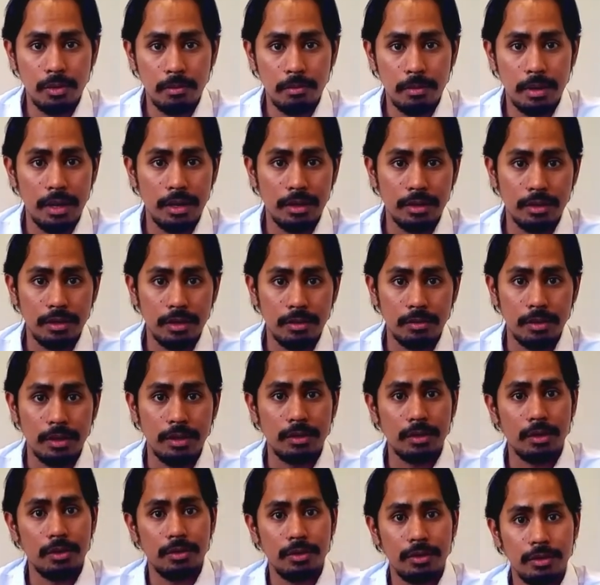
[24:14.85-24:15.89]
PhD
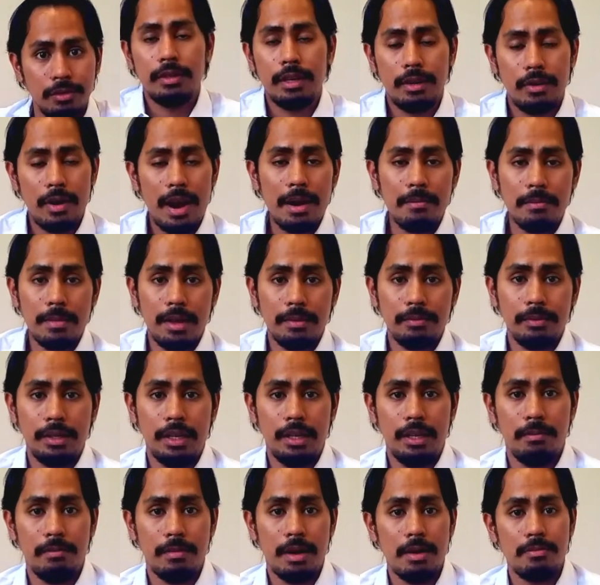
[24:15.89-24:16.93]
research. The GradMAP
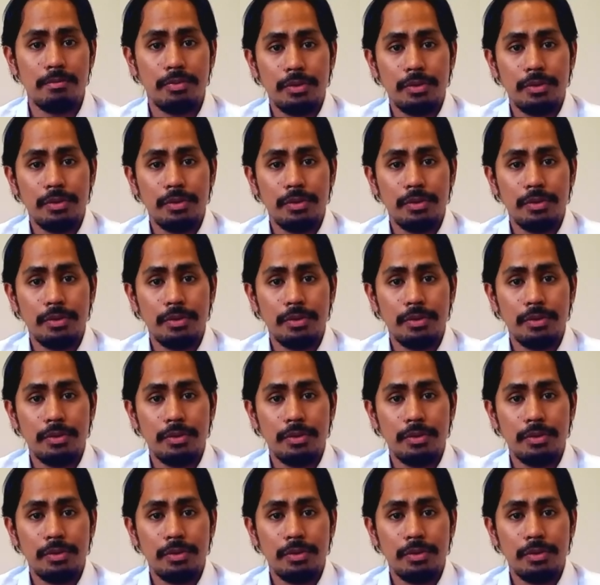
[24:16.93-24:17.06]
team